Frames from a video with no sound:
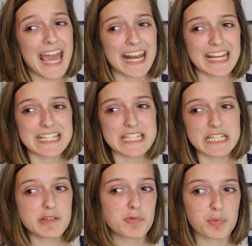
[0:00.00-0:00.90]
and I
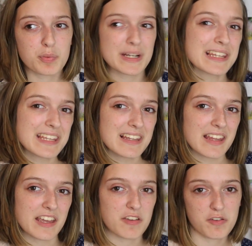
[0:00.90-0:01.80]
didn't really
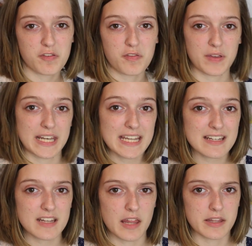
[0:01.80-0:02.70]
like fit
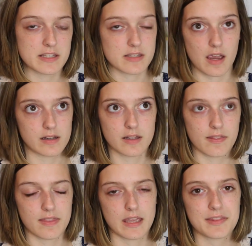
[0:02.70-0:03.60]
it, at least I
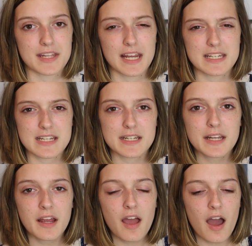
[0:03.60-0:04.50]
didn't think that I did,